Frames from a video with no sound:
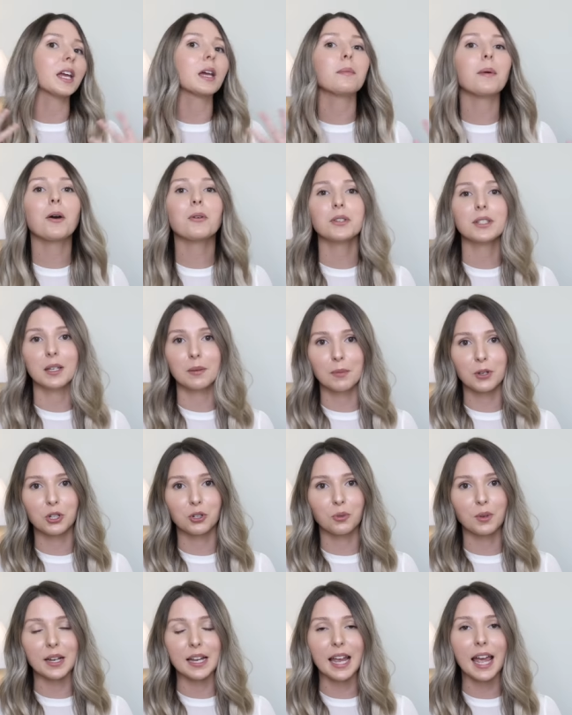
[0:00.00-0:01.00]
Think about
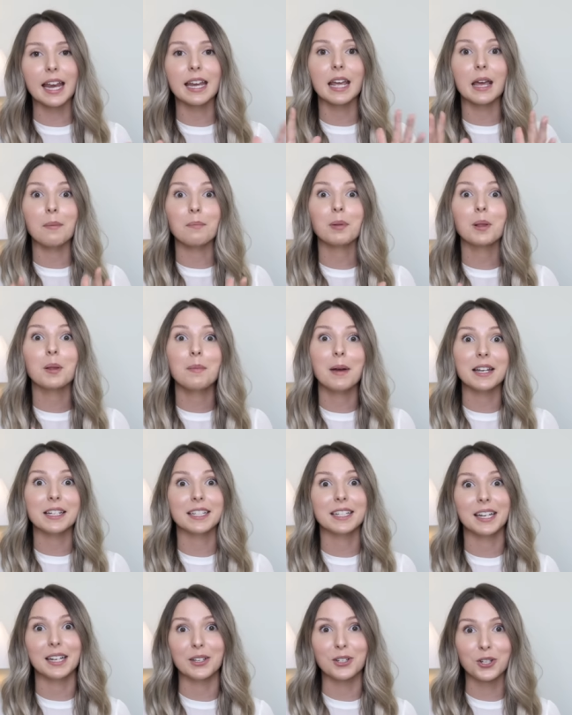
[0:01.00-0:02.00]
symmetry and implement
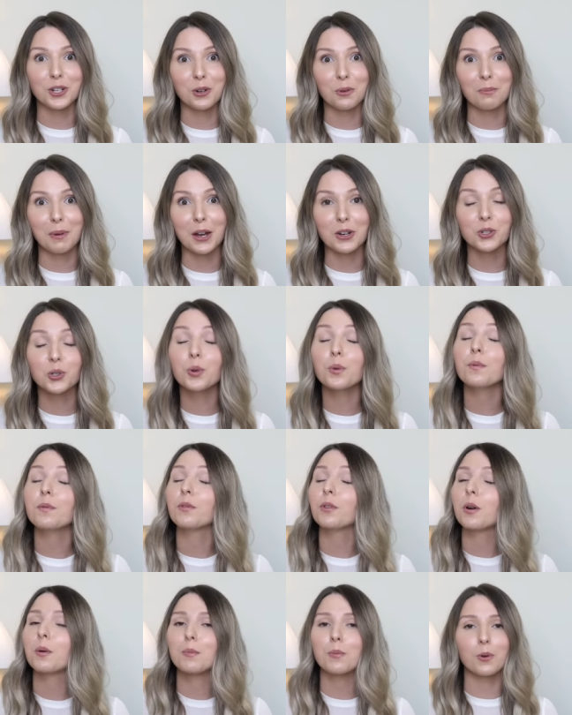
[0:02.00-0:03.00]
it into your bedroom
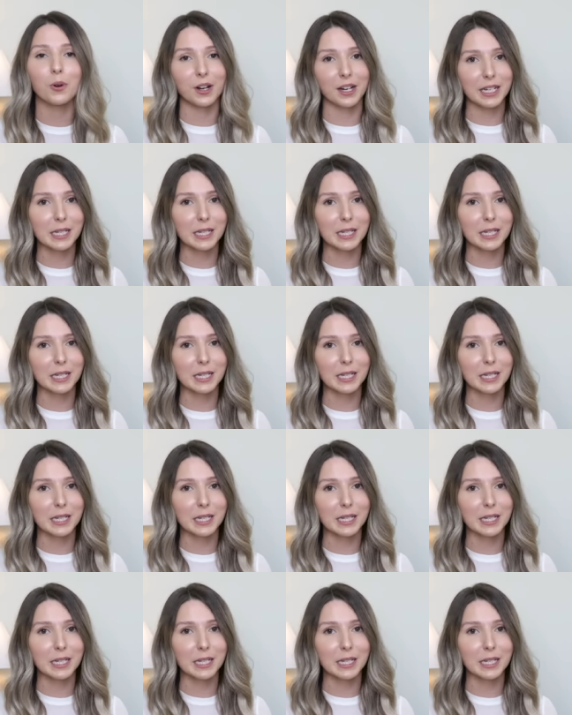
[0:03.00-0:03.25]
for a more